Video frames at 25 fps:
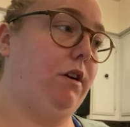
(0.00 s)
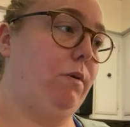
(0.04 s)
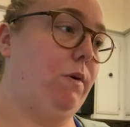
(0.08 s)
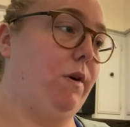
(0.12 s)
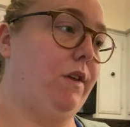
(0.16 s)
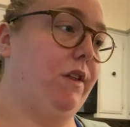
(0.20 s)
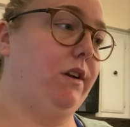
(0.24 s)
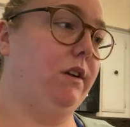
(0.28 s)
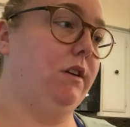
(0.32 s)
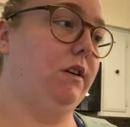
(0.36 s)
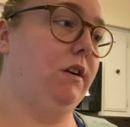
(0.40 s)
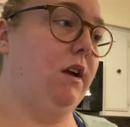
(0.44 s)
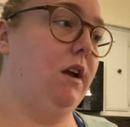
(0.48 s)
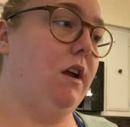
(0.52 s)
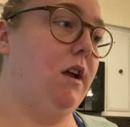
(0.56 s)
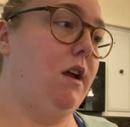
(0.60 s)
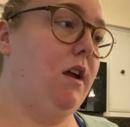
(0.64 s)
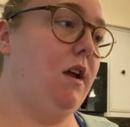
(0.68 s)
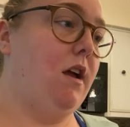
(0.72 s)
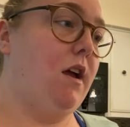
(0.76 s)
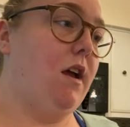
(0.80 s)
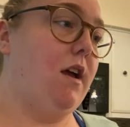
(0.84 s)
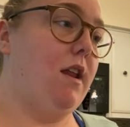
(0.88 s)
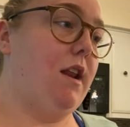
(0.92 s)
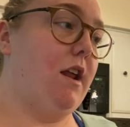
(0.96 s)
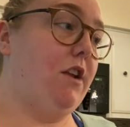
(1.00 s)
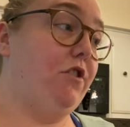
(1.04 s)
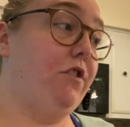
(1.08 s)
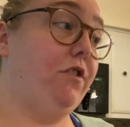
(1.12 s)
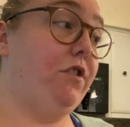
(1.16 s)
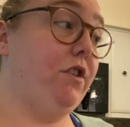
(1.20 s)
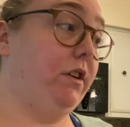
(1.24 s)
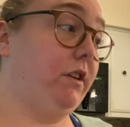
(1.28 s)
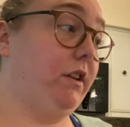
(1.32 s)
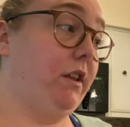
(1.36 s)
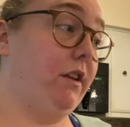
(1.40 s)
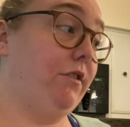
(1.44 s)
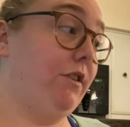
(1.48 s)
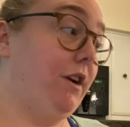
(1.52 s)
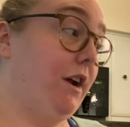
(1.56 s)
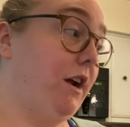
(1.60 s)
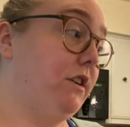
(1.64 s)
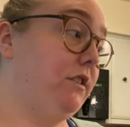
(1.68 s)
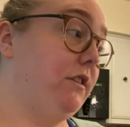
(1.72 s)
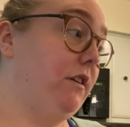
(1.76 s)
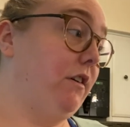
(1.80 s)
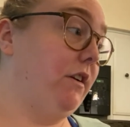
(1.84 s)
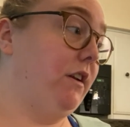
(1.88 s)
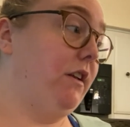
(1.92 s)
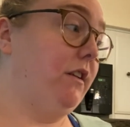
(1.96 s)
weather. And I just took the trash
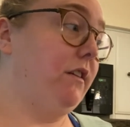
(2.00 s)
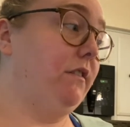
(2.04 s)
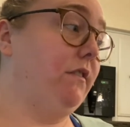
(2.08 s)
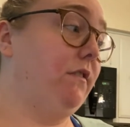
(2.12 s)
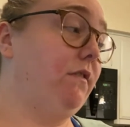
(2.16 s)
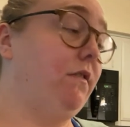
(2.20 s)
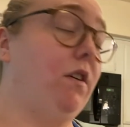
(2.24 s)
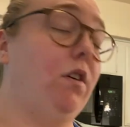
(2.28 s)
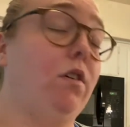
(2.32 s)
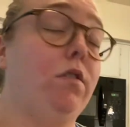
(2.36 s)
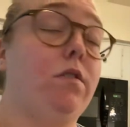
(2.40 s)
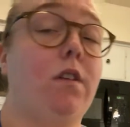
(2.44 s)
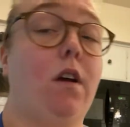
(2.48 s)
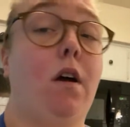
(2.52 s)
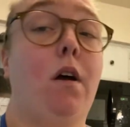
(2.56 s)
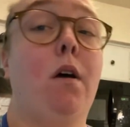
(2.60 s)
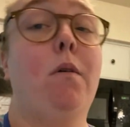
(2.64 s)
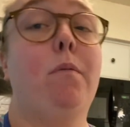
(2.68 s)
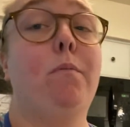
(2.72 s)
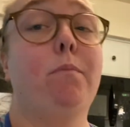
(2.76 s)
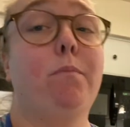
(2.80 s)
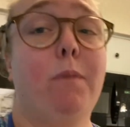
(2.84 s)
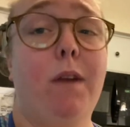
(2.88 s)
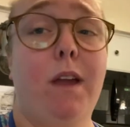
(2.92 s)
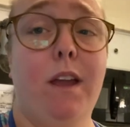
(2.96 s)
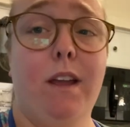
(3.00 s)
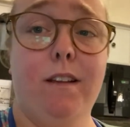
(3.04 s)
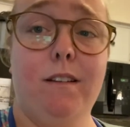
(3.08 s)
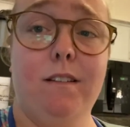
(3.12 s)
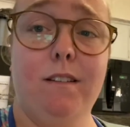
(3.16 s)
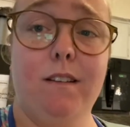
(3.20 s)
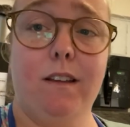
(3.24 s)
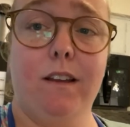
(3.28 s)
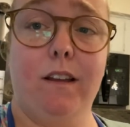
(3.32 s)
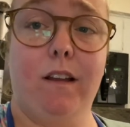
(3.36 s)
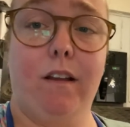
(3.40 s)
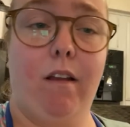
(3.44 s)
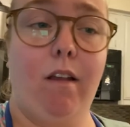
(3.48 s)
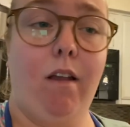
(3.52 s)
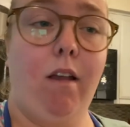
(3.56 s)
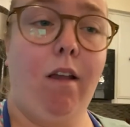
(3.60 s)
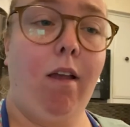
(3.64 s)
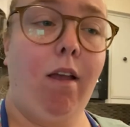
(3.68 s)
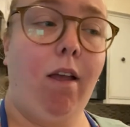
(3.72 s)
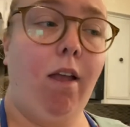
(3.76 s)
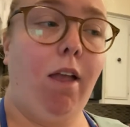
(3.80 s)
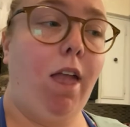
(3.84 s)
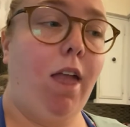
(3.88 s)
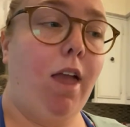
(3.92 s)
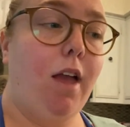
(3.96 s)
out and it feels amazing.
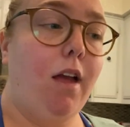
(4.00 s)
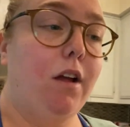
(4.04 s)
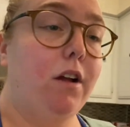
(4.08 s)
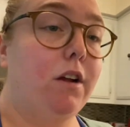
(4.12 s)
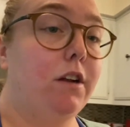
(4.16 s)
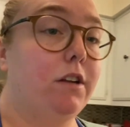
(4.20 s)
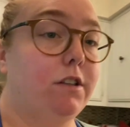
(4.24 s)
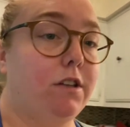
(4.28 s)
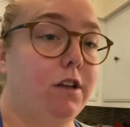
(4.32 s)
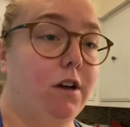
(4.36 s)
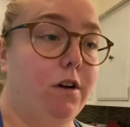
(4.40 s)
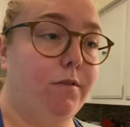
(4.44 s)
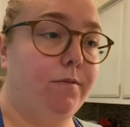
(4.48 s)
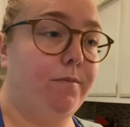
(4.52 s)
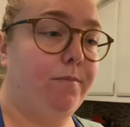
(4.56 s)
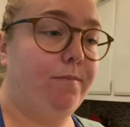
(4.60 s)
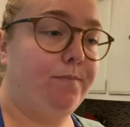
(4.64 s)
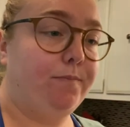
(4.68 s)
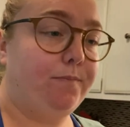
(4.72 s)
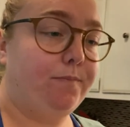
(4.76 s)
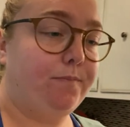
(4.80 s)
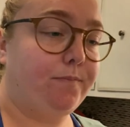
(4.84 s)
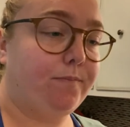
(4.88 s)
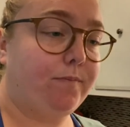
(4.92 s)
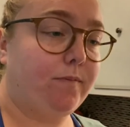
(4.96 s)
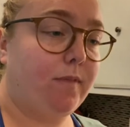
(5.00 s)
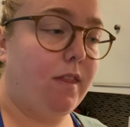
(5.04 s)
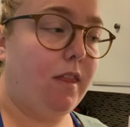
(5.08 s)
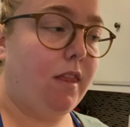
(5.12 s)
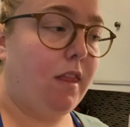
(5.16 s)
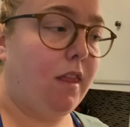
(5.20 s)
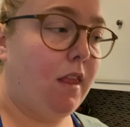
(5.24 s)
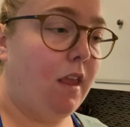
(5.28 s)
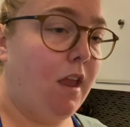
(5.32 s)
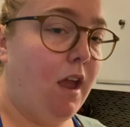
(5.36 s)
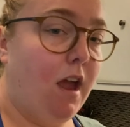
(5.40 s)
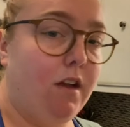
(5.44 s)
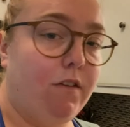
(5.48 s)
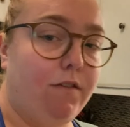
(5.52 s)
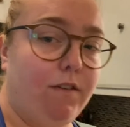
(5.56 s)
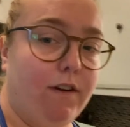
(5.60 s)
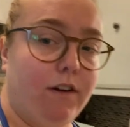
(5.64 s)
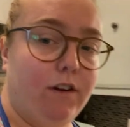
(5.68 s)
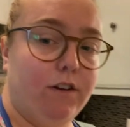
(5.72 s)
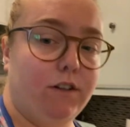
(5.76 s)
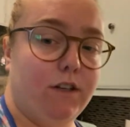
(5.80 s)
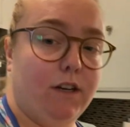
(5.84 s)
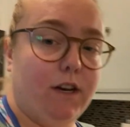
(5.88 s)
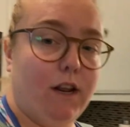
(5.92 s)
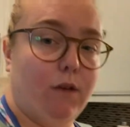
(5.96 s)
So I
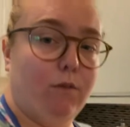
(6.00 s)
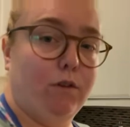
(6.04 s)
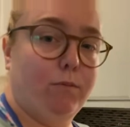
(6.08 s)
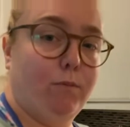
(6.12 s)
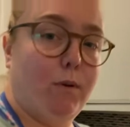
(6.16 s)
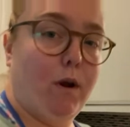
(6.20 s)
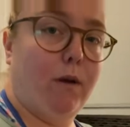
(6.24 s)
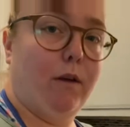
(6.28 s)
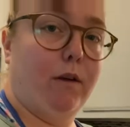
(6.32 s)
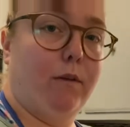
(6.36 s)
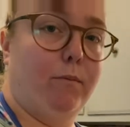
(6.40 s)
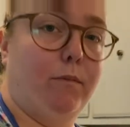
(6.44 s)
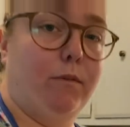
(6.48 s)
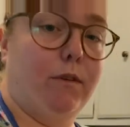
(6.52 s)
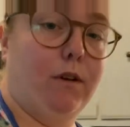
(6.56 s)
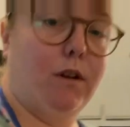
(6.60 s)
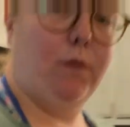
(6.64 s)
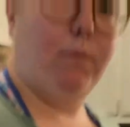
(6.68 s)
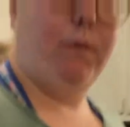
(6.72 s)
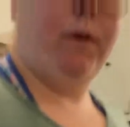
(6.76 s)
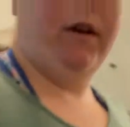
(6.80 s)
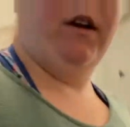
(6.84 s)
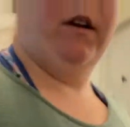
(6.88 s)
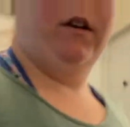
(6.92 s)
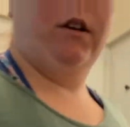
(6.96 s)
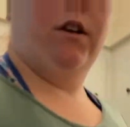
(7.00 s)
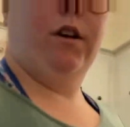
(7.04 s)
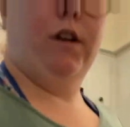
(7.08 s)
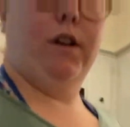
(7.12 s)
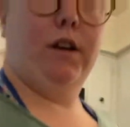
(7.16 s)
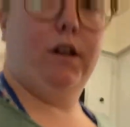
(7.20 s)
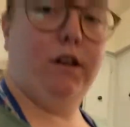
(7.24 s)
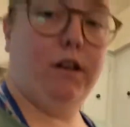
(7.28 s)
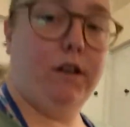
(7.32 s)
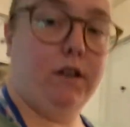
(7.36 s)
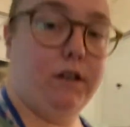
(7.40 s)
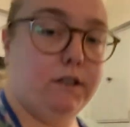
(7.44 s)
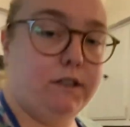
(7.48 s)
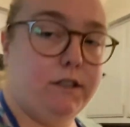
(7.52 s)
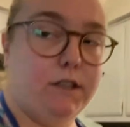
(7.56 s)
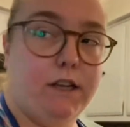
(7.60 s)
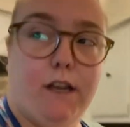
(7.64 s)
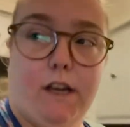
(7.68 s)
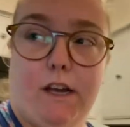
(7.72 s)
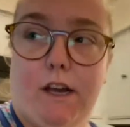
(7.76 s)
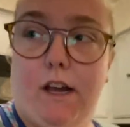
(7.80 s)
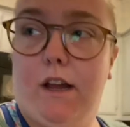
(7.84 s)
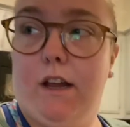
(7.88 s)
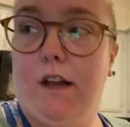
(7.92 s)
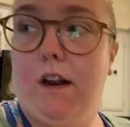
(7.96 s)
figured today was probably going to be a good
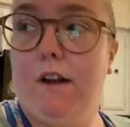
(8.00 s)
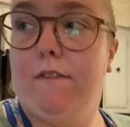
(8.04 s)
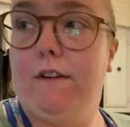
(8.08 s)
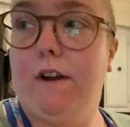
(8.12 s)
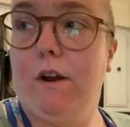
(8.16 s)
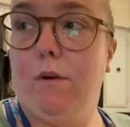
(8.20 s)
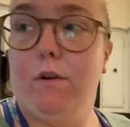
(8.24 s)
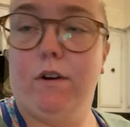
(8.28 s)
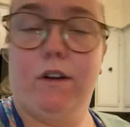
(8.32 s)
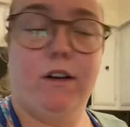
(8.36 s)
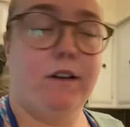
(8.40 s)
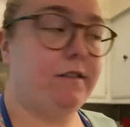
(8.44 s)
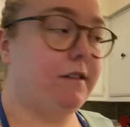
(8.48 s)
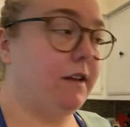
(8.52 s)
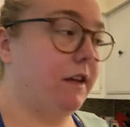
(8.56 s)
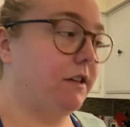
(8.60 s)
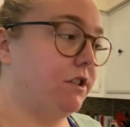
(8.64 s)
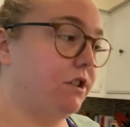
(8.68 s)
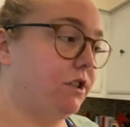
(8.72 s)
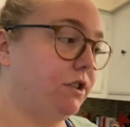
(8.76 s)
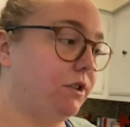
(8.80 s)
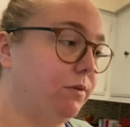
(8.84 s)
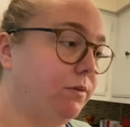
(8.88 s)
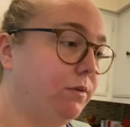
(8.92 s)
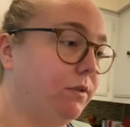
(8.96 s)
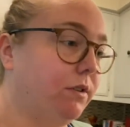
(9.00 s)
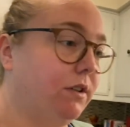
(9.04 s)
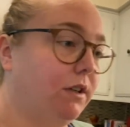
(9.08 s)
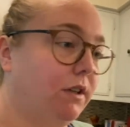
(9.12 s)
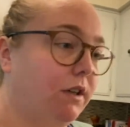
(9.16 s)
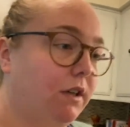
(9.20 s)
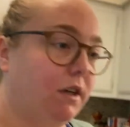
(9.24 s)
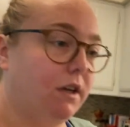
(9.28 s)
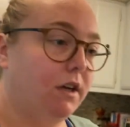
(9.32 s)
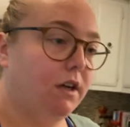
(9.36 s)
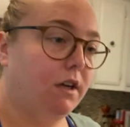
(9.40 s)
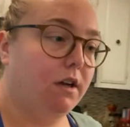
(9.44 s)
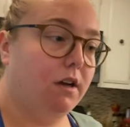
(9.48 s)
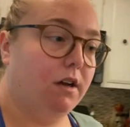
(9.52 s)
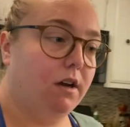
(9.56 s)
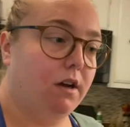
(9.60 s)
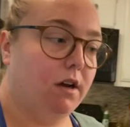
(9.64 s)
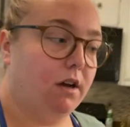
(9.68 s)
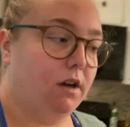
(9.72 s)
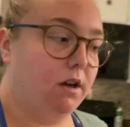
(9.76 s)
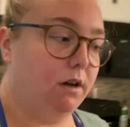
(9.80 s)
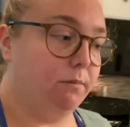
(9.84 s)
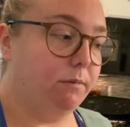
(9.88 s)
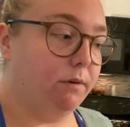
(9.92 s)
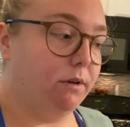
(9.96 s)
day. I gotta figure out what to set you
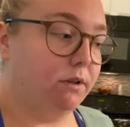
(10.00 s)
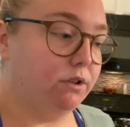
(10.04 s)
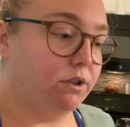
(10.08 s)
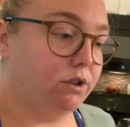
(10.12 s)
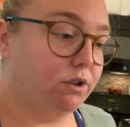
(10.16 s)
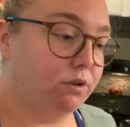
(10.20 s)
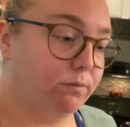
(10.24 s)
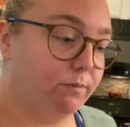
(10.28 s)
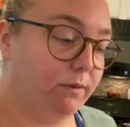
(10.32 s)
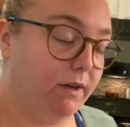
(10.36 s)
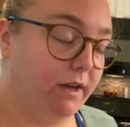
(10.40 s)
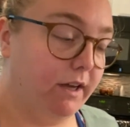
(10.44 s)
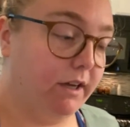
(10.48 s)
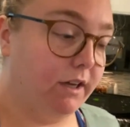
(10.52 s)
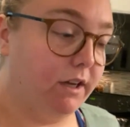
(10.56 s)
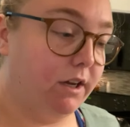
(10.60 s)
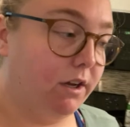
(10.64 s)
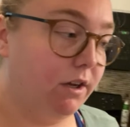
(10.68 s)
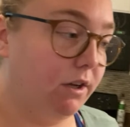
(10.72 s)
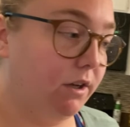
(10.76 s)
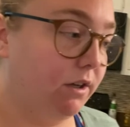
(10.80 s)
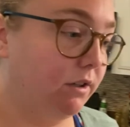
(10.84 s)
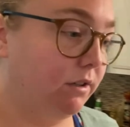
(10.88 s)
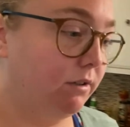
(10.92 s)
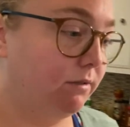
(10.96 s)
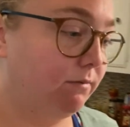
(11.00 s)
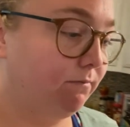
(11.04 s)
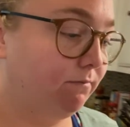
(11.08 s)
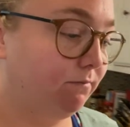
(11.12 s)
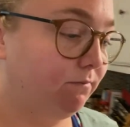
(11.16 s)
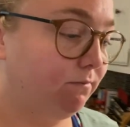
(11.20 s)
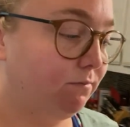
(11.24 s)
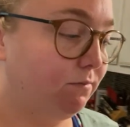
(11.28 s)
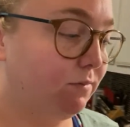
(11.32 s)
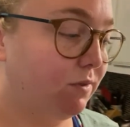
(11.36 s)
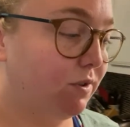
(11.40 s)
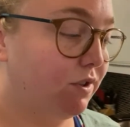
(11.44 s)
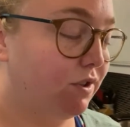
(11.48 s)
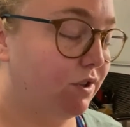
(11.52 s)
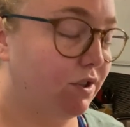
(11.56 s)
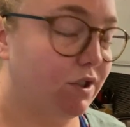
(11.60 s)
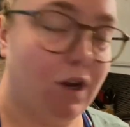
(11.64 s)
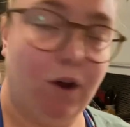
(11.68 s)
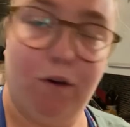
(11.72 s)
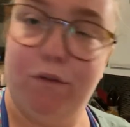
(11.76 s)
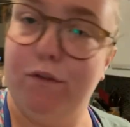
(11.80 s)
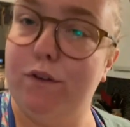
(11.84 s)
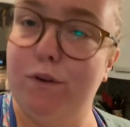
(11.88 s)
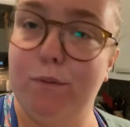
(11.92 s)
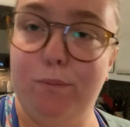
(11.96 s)
um, to make
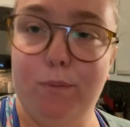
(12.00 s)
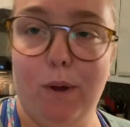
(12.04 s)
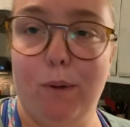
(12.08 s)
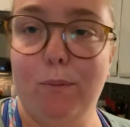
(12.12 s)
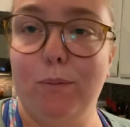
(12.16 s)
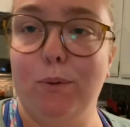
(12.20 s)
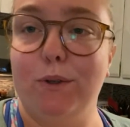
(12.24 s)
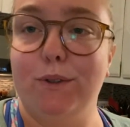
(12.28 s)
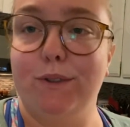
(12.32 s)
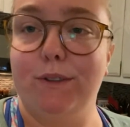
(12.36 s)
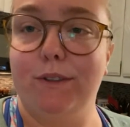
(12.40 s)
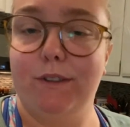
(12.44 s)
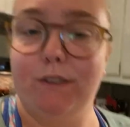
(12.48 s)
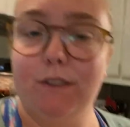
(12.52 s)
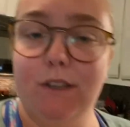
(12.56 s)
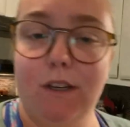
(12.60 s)
stuffed peppers.